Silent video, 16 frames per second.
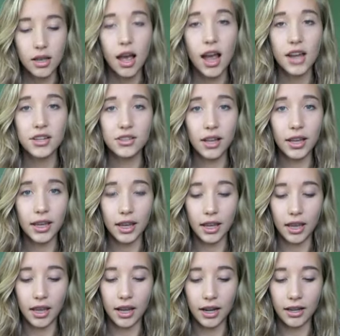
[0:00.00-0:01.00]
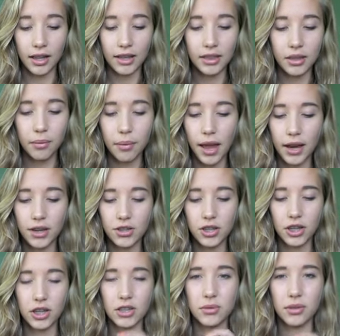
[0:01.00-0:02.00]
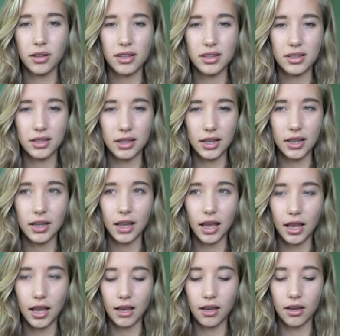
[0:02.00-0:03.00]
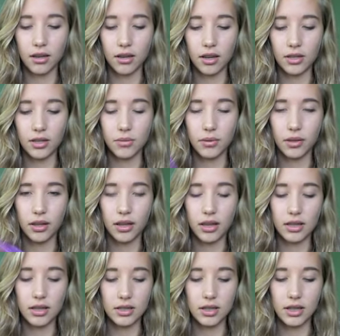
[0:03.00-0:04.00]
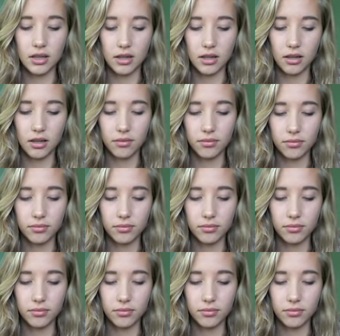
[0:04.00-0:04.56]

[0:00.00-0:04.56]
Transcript: I do like it. And I like the packaging. It's really sleek and it's really easy to,